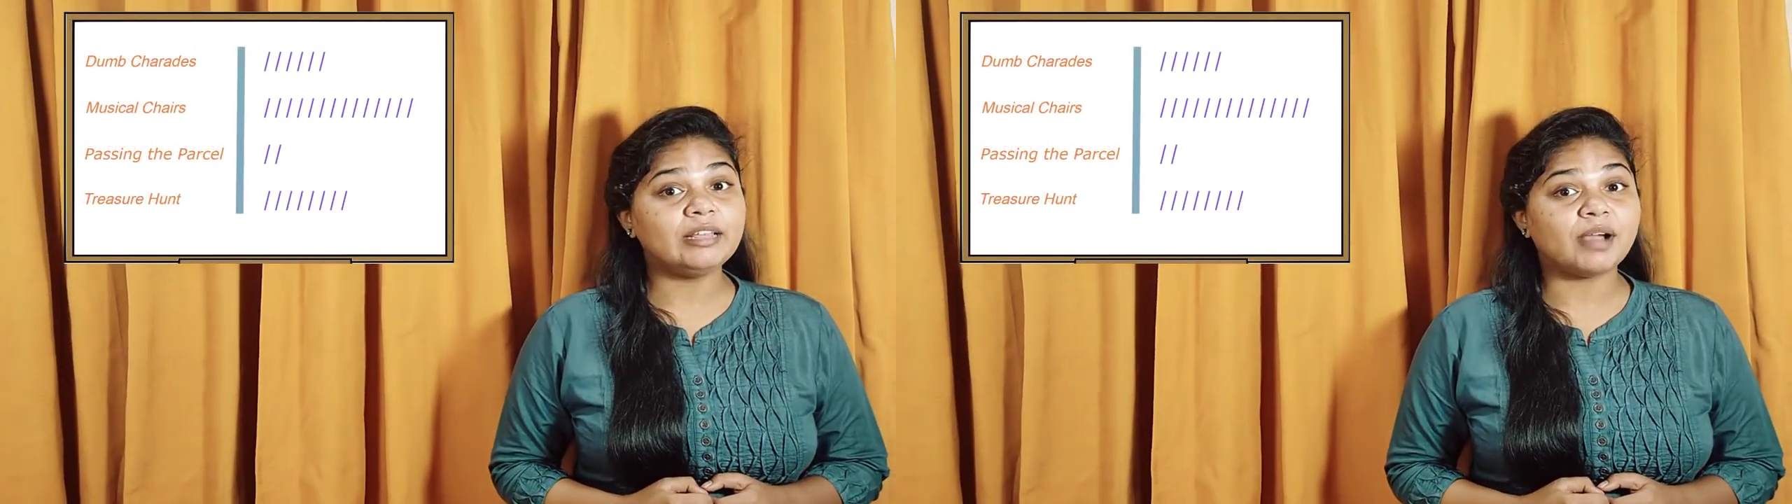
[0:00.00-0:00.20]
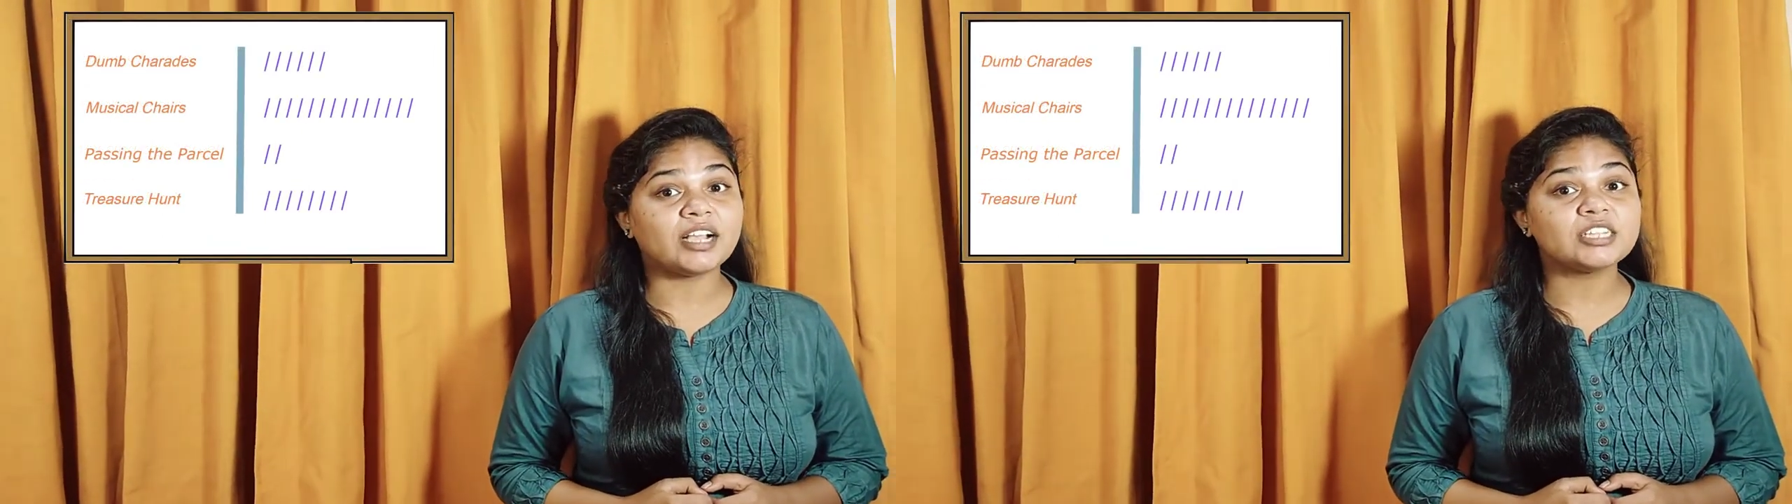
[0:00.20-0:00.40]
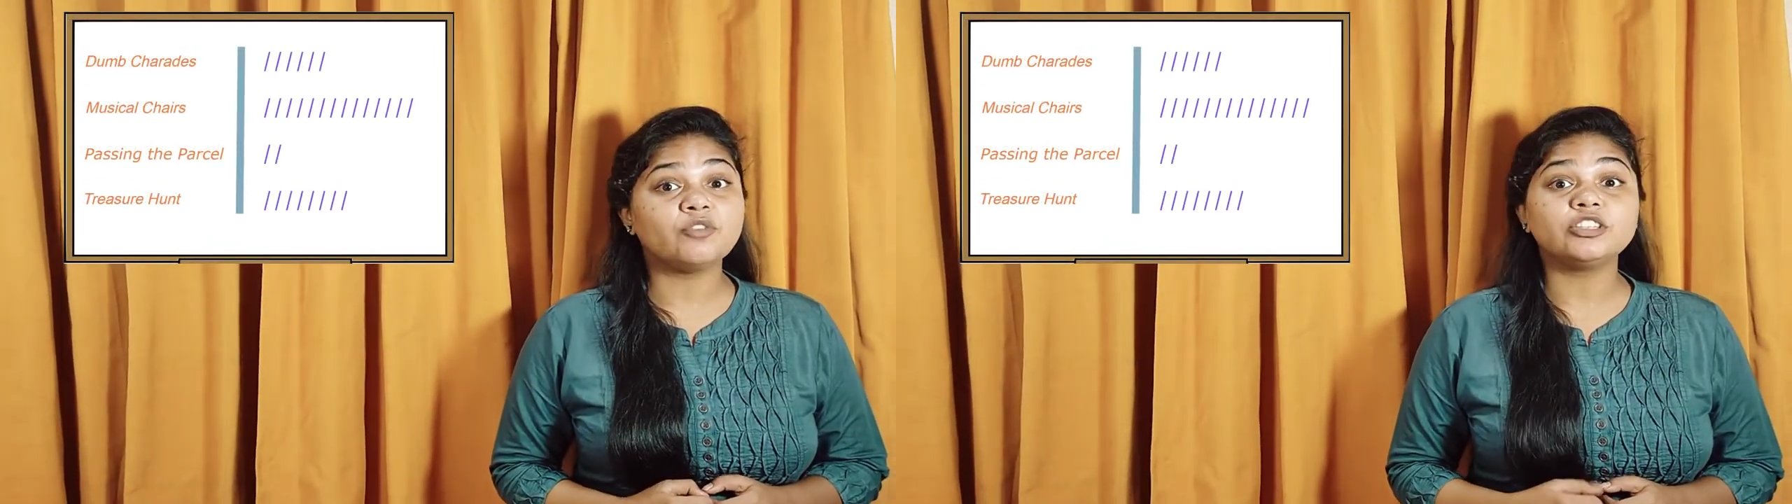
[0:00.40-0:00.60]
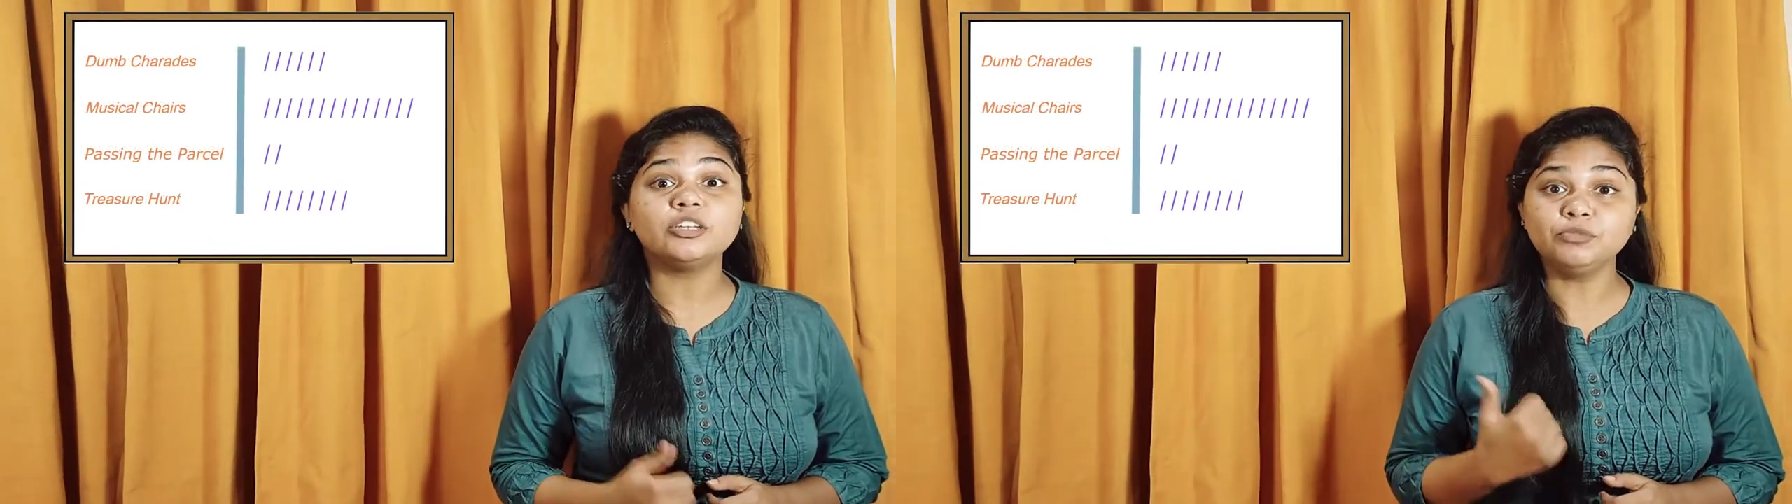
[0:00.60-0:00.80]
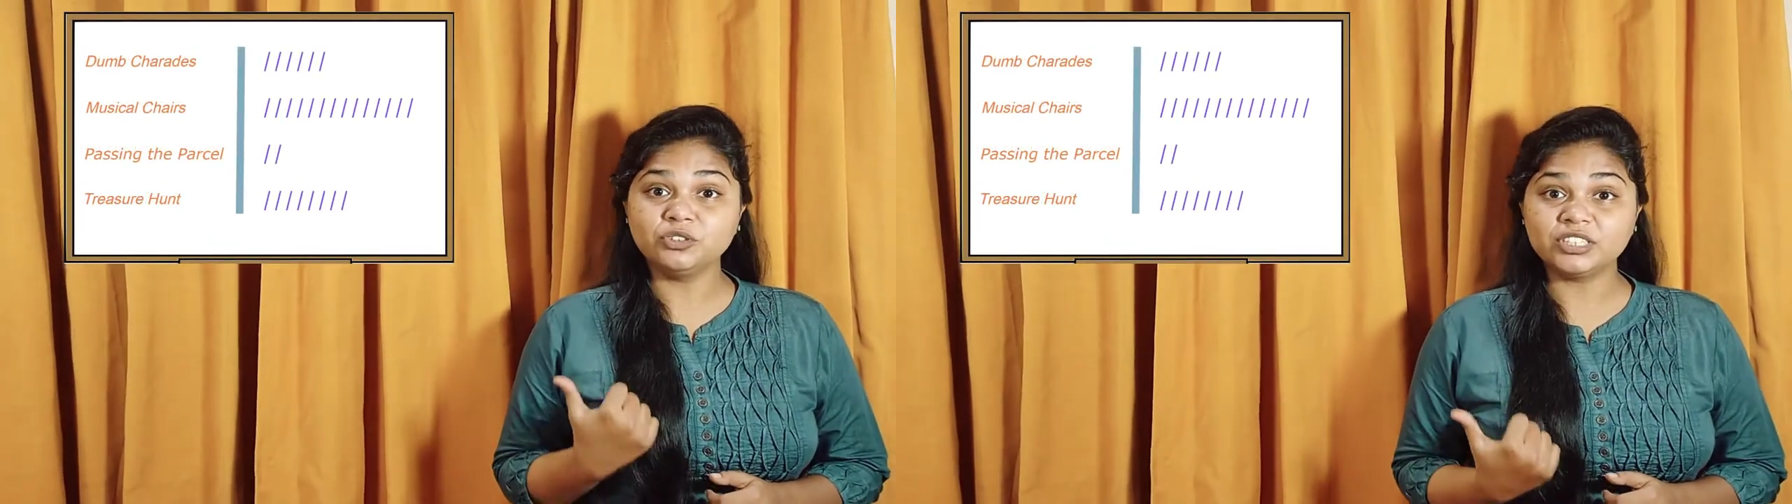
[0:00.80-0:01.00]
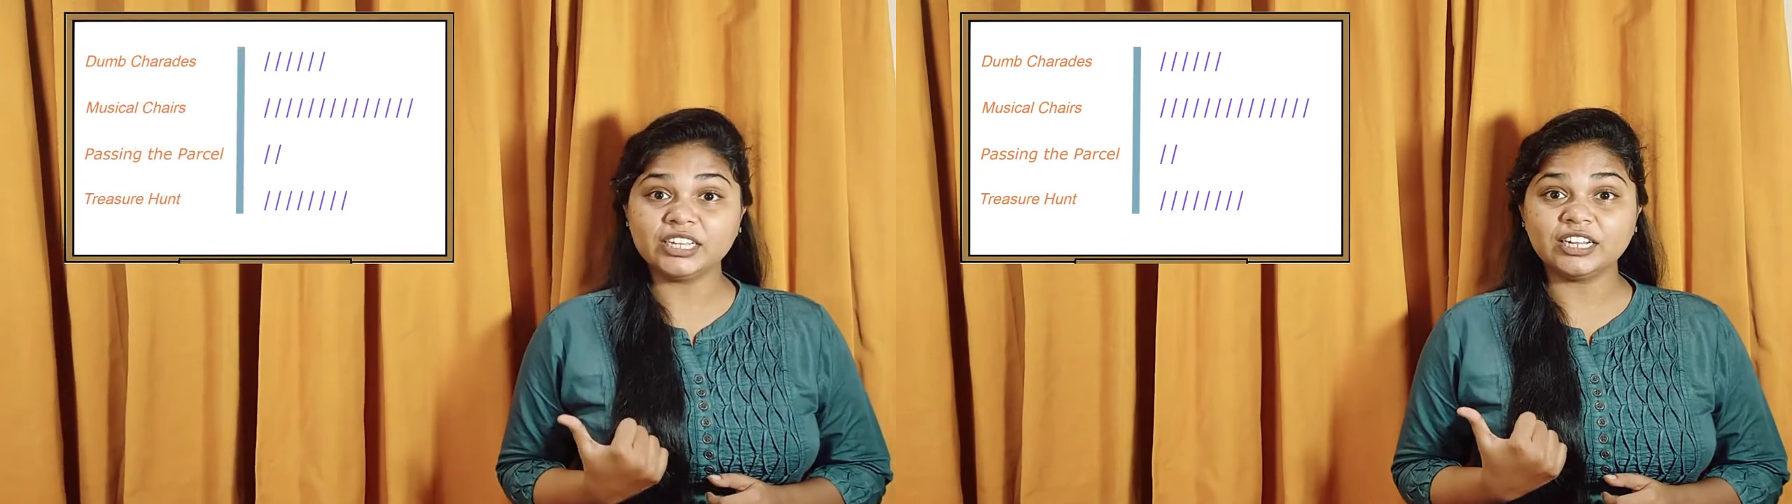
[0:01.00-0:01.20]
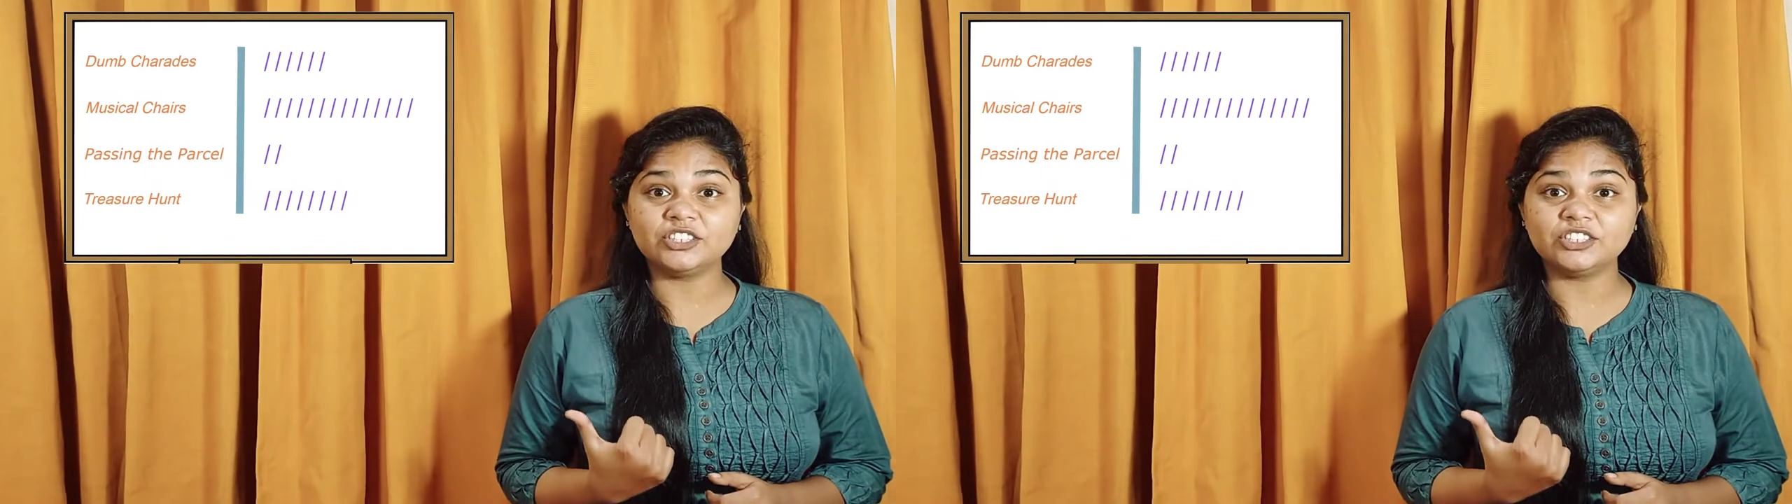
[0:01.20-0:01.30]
marks for the musical